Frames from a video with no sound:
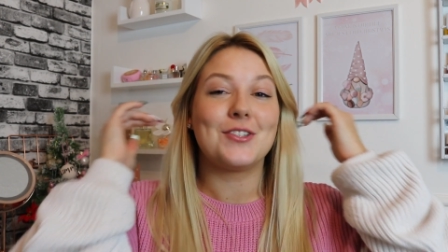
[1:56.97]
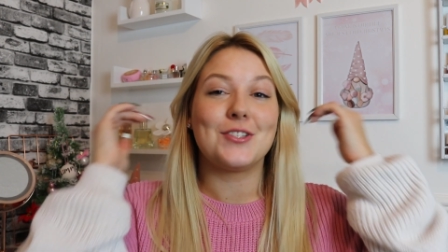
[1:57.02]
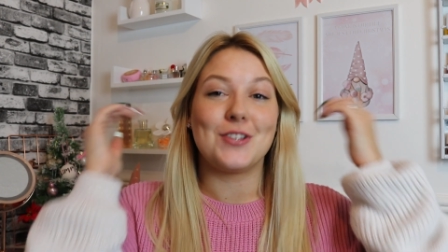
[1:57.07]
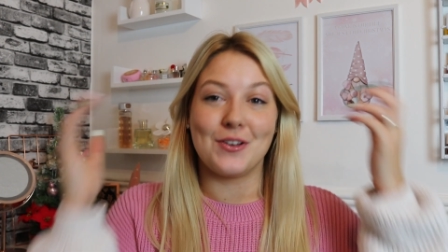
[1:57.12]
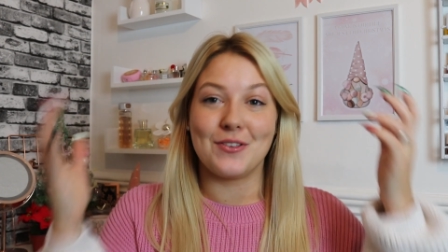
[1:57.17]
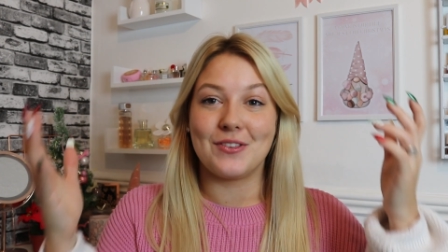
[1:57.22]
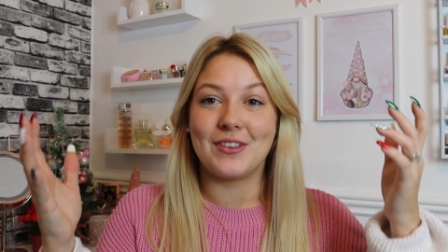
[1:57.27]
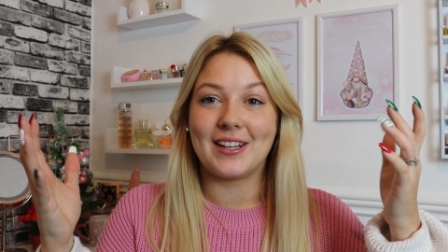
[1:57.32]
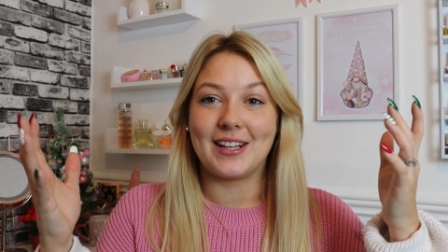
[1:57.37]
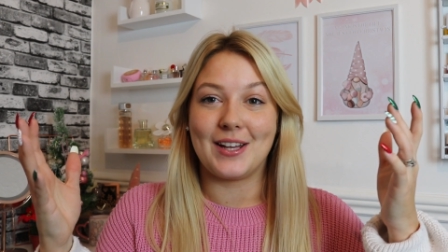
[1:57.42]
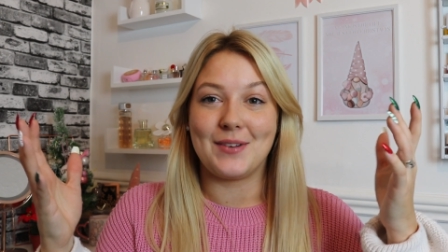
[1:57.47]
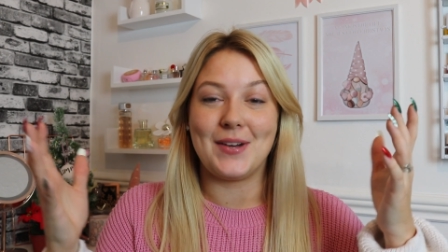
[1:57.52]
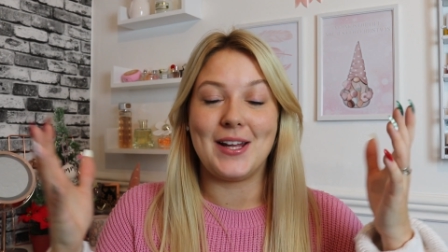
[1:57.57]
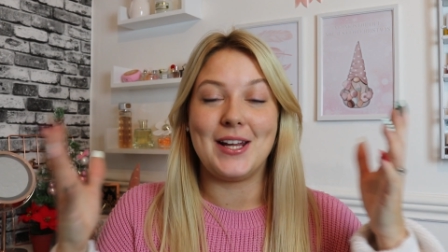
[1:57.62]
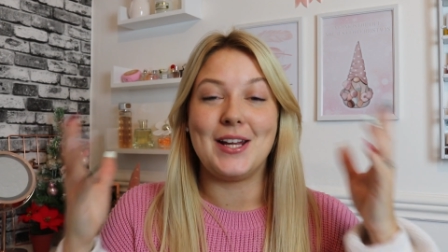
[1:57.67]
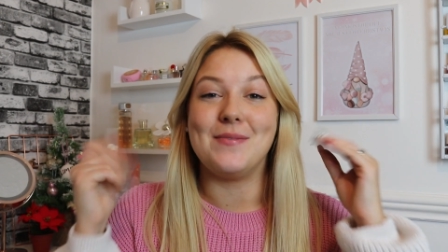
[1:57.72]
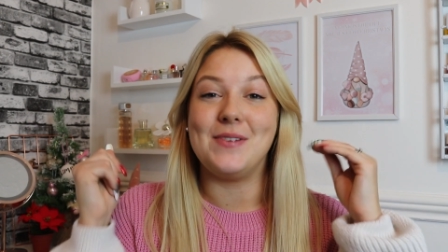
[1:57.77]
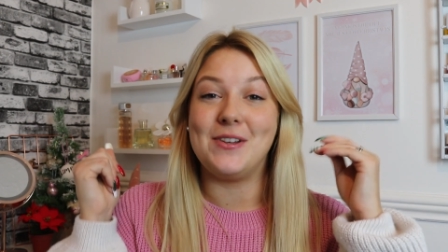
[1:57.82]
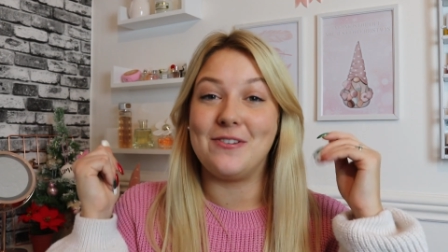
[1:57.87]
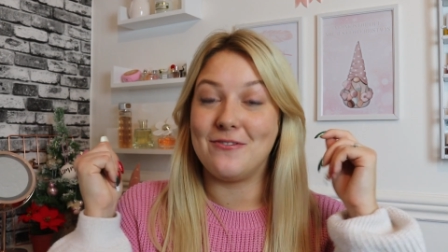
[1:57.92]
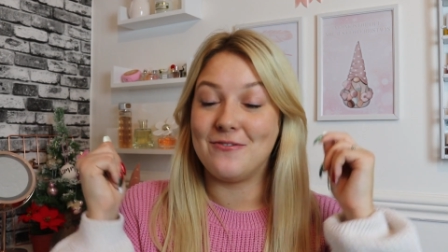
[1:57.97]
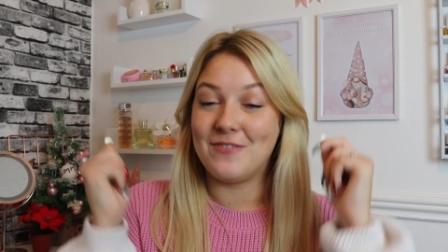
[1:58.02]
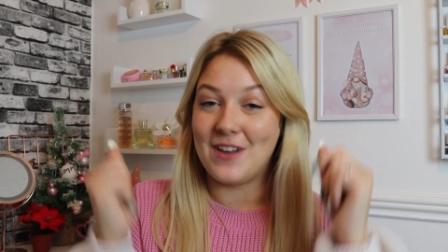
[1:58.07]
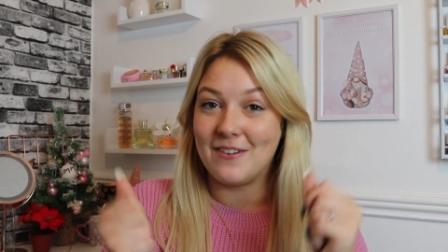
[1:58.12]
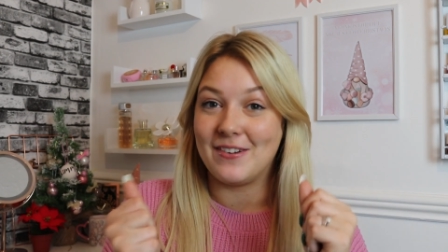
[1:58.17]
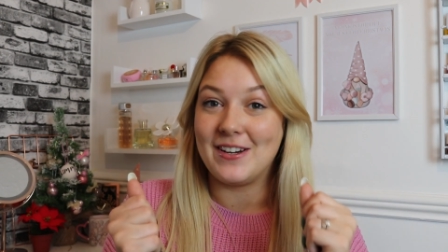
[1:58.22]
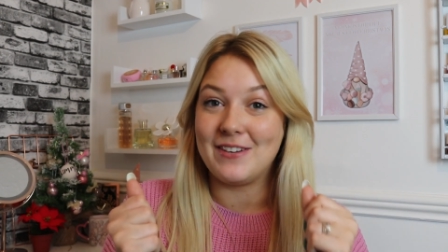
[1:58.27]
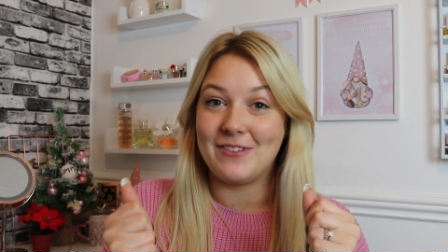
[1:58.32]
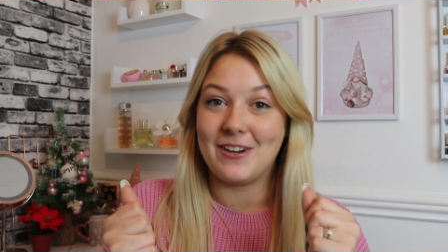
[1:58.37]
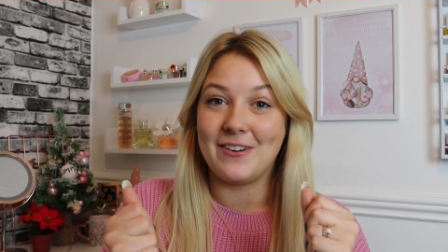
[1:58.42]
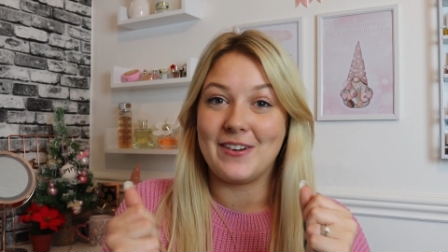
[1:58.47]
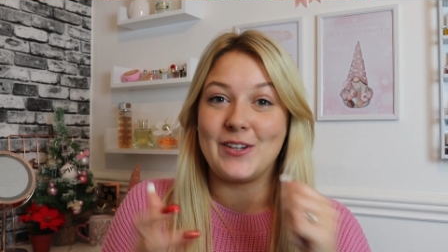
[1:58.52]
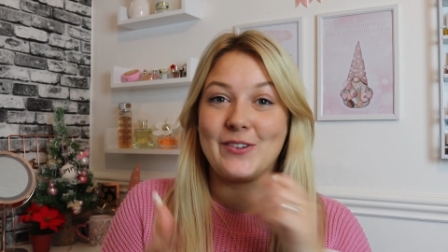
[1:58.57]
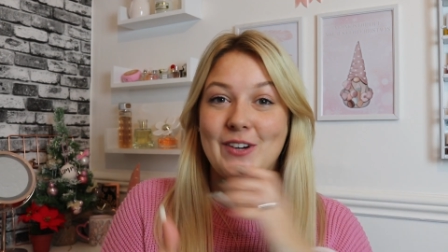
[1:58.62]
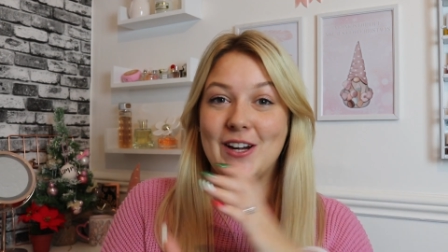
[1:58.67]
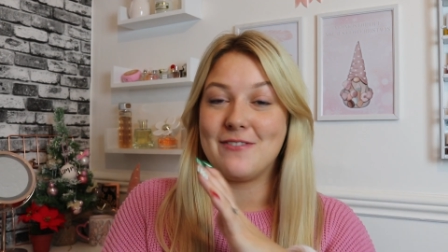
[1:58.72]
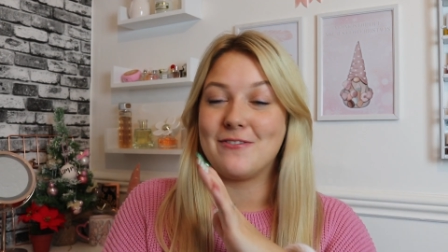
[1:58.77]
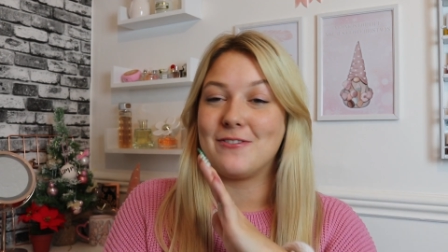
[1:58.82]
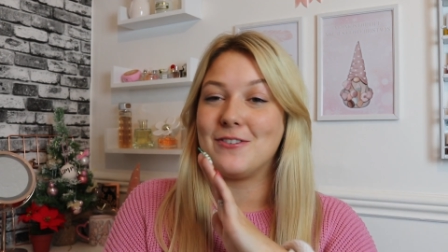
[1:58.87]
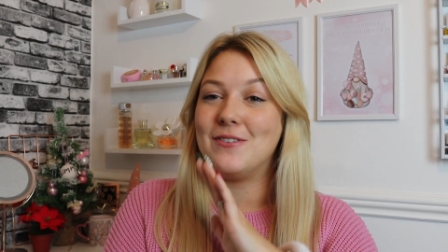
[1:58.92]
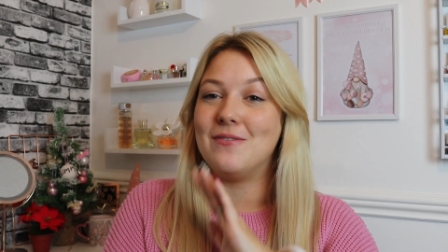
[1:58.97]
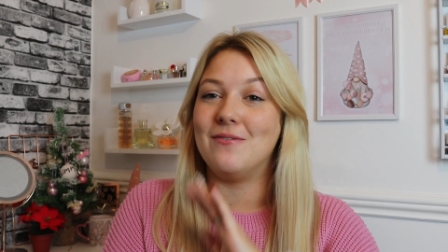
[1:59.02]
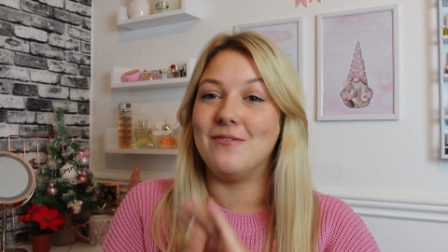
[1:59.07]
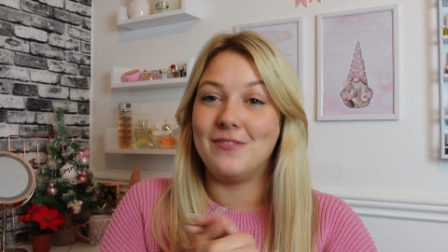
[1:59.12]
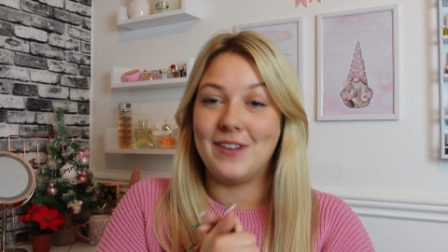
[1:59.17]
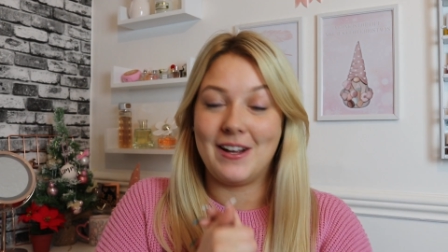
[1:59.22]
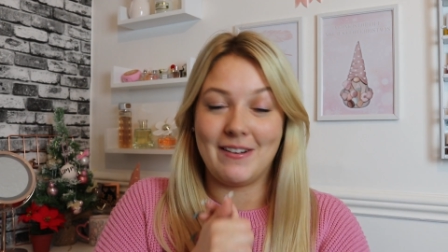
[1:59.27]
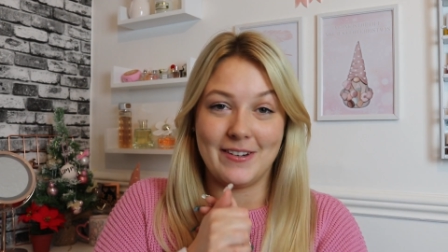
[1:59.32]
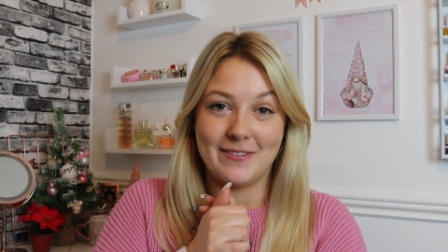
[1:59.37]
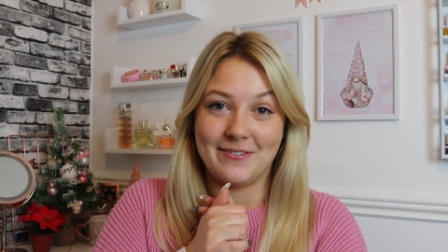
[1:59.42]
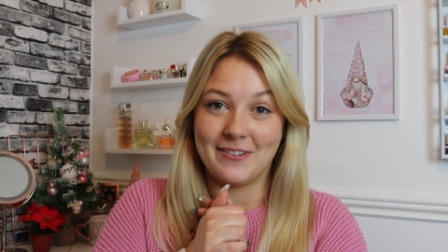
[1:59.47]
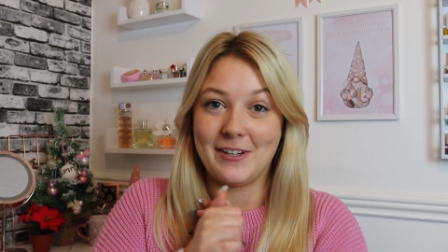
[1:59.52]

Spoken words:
don't think that way. I'm very, very grateful and very,